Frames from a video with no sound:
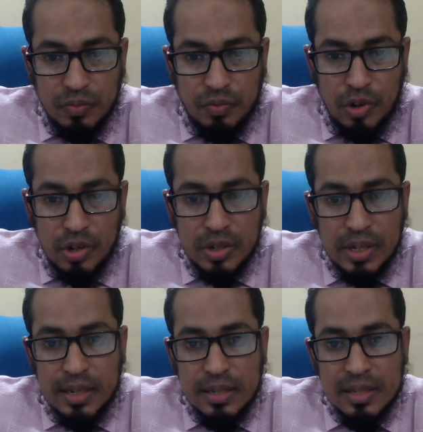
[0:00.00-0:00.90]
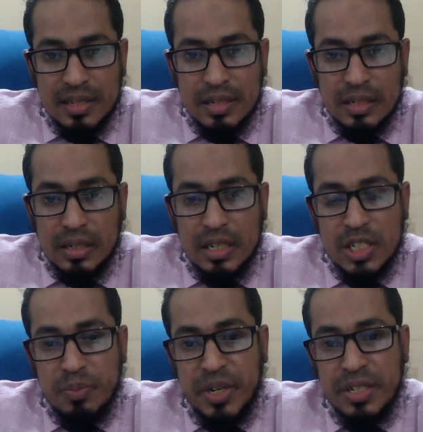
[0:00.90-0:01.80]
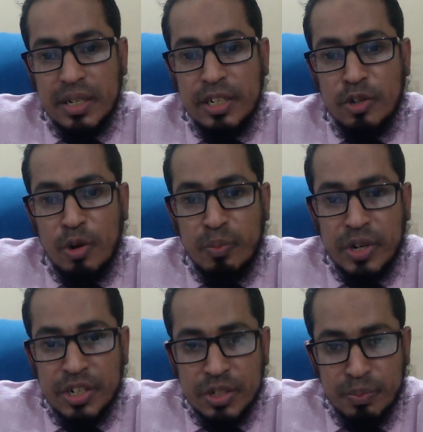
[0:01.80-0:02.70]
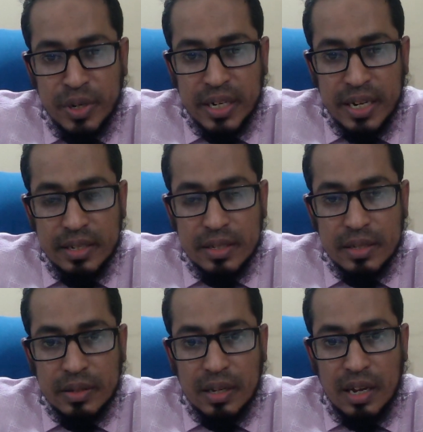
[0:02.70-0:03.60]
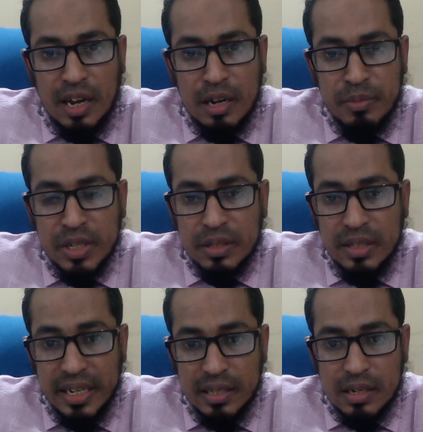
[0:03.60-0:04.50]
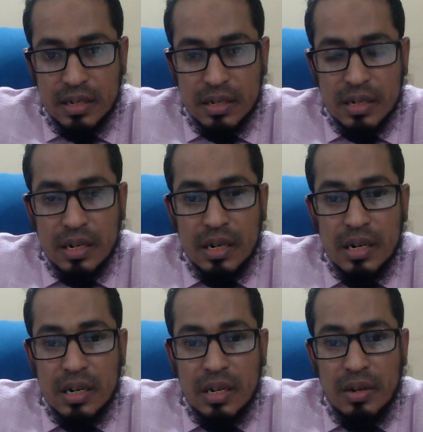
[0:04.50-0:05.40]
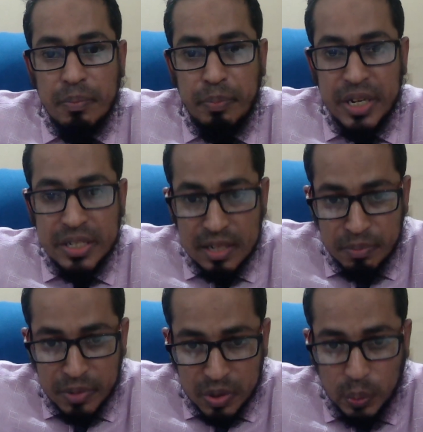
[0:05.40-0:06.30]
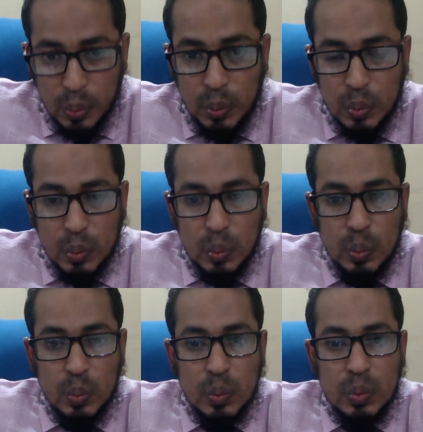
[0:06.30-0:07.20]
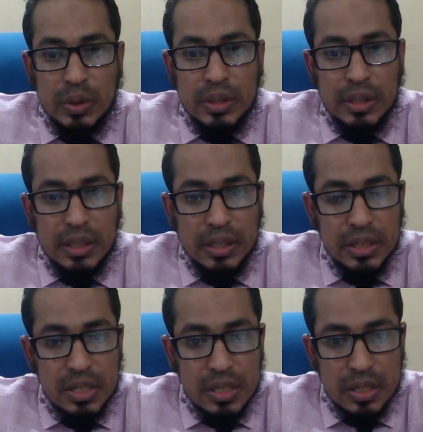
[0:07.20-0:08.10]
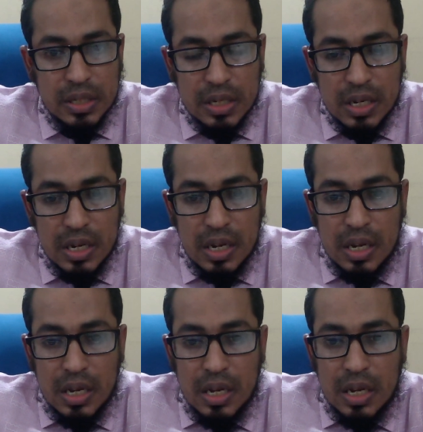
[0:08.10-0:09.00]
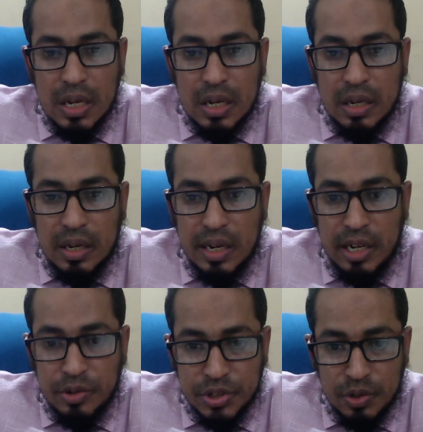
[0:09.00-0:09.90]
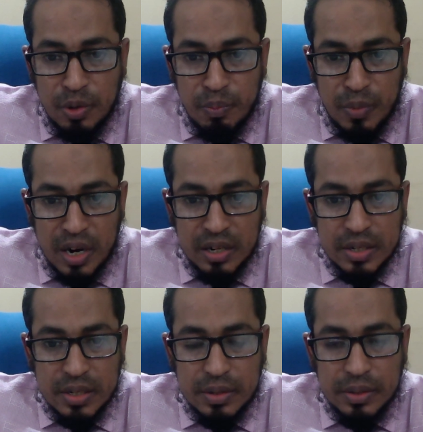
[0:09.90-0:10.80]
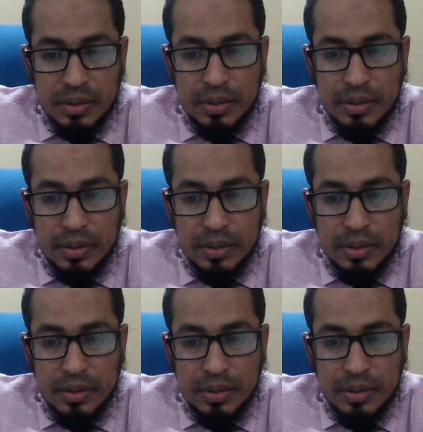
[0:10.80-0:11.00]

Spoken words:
Follow the especially November-December case, Ahmad Leather, page number 2, that is allocation of marks.